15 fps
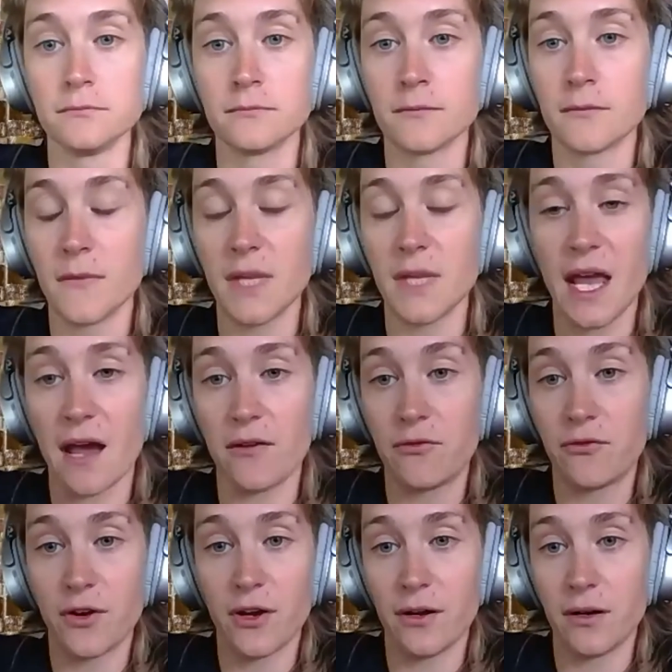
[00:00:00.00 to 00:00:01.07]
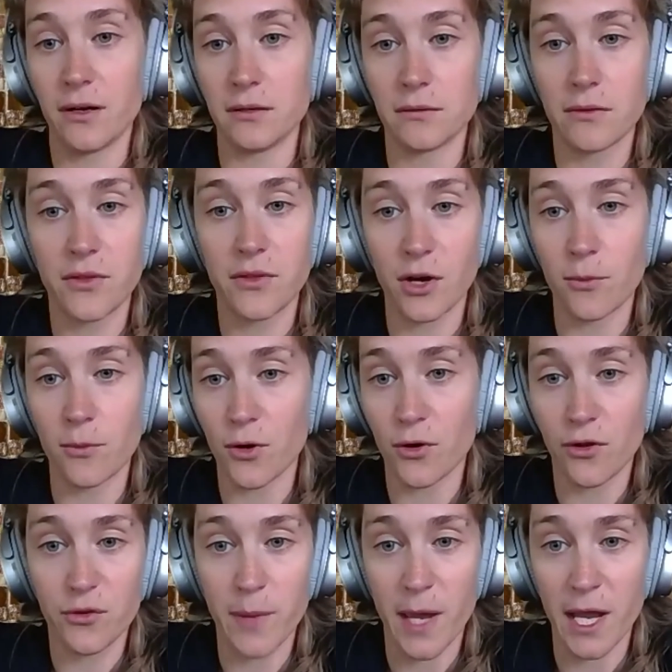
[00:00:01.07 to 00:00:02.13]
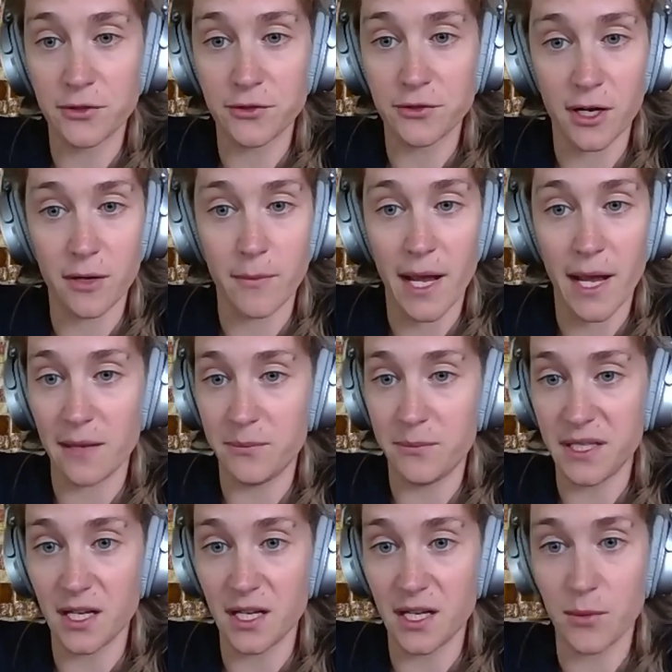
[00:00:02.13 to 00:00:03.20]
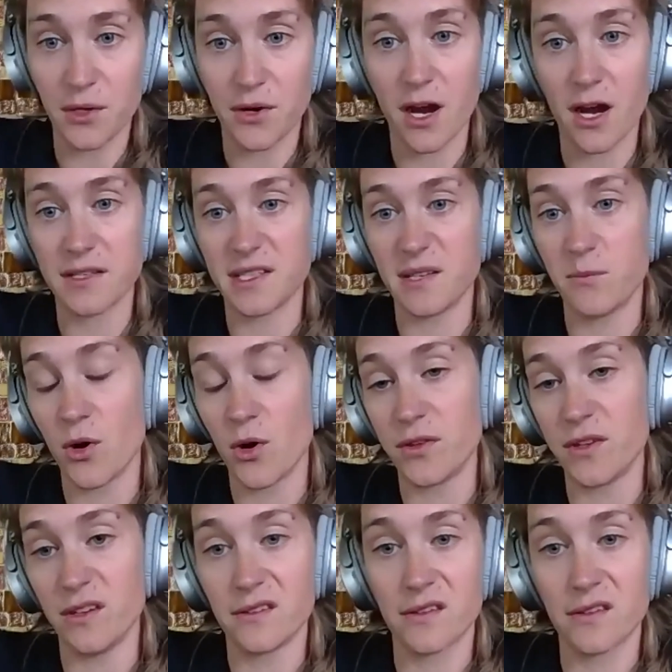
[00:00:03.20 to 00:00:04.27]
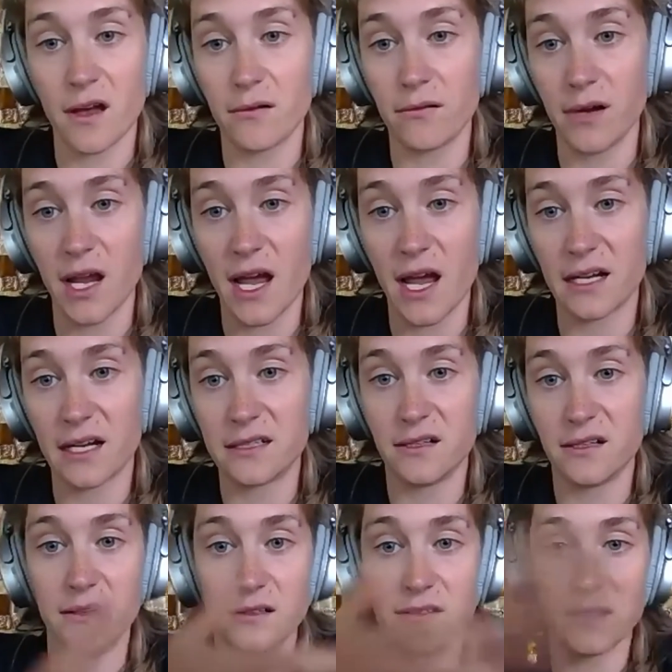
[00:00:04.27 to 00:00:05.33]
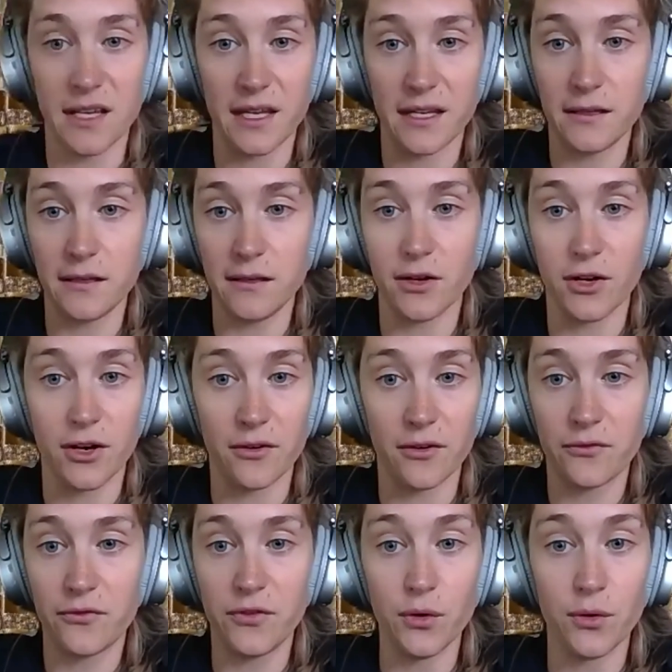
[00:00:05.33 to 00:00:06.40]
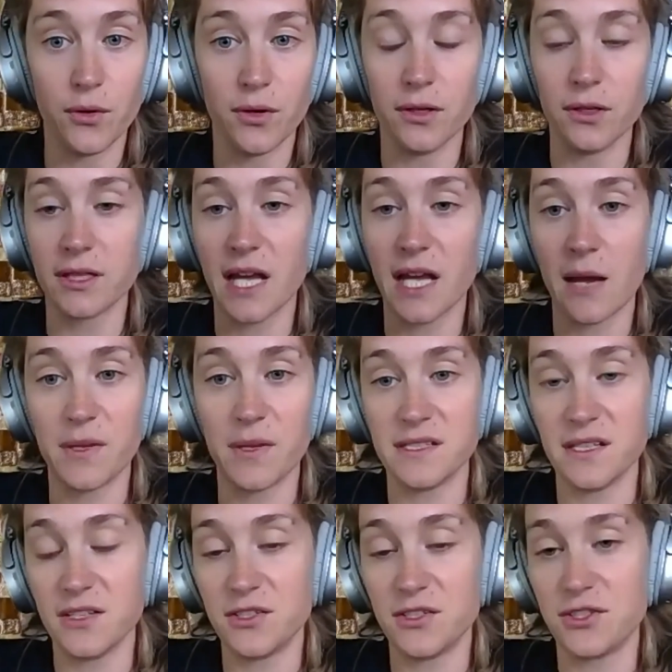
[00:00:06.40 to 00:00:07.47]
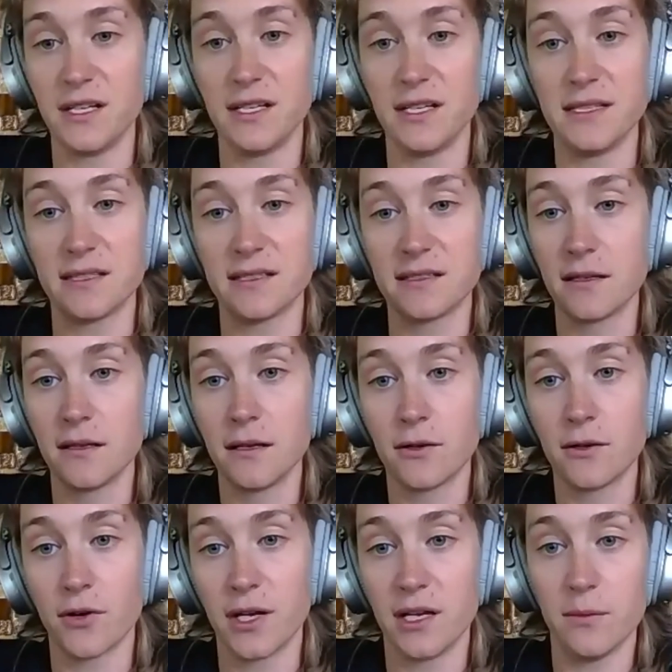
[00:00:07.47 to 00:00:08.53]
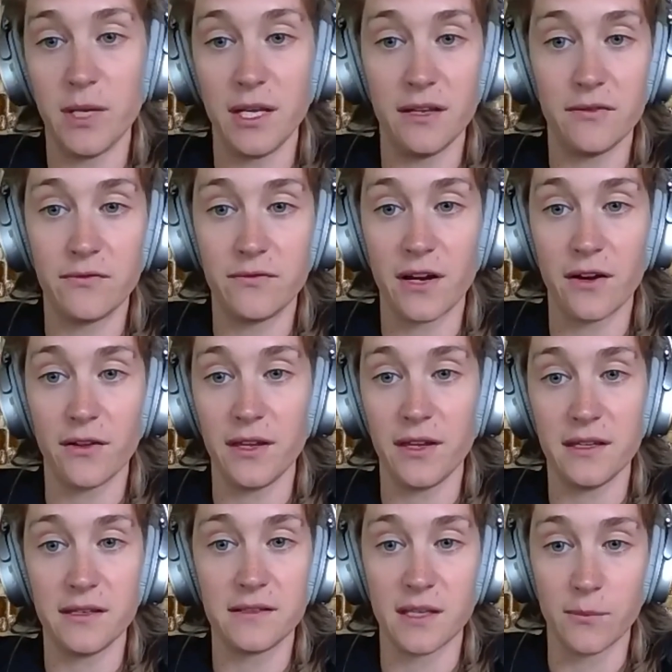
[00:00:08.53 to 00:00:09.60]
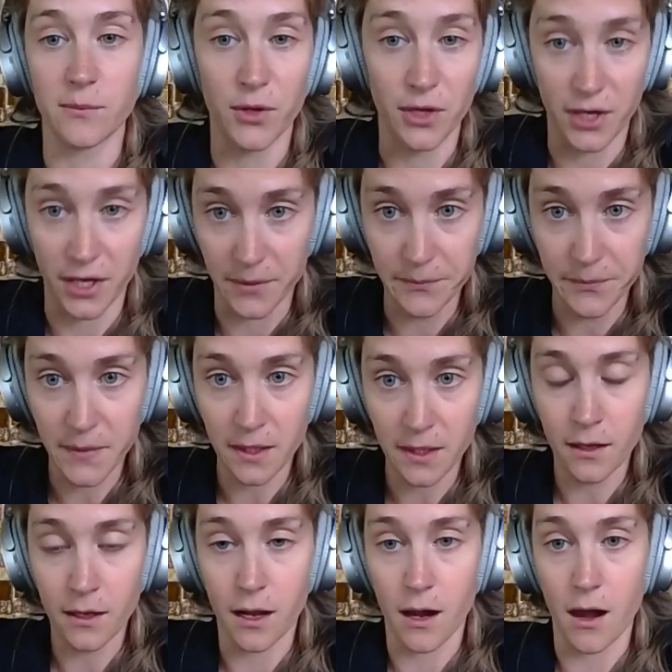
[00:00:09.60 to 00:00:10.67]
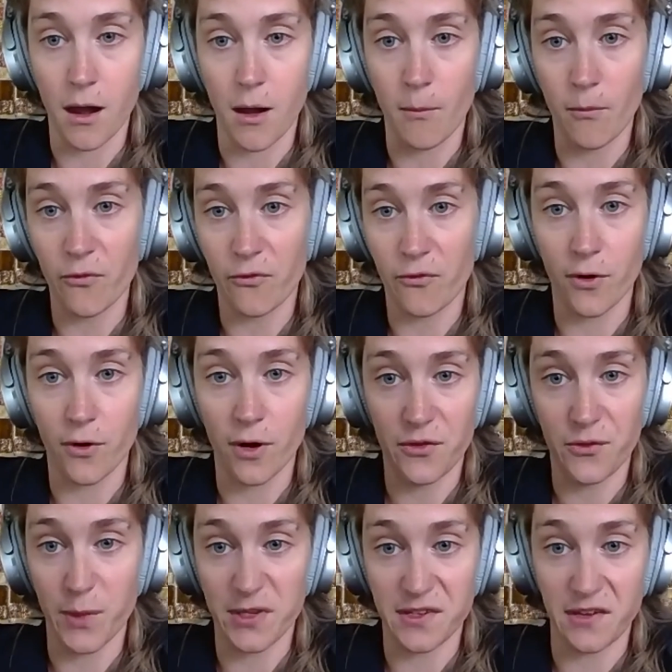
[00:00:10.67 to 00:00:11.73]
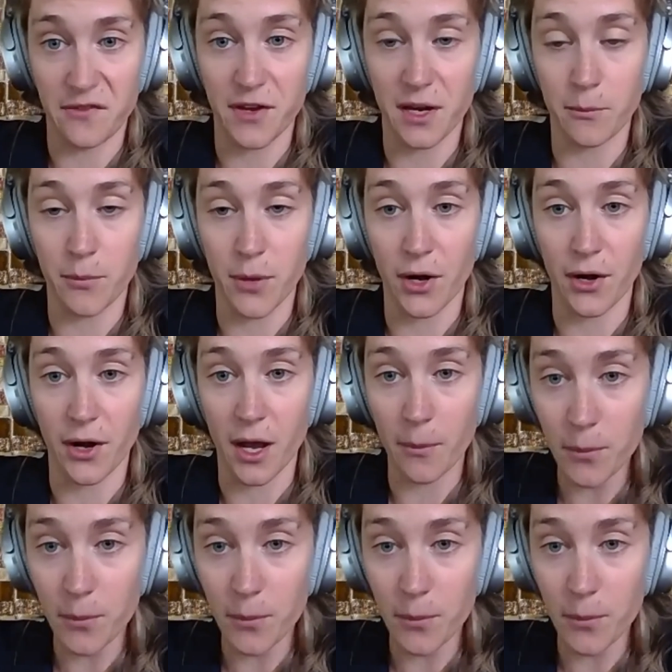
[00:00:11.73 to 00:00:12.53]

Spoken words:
yeah, for thermal spectrum, IPWRs and molten salt reactors, like your fuel composition is going to be fairly similar for a specific burn-up.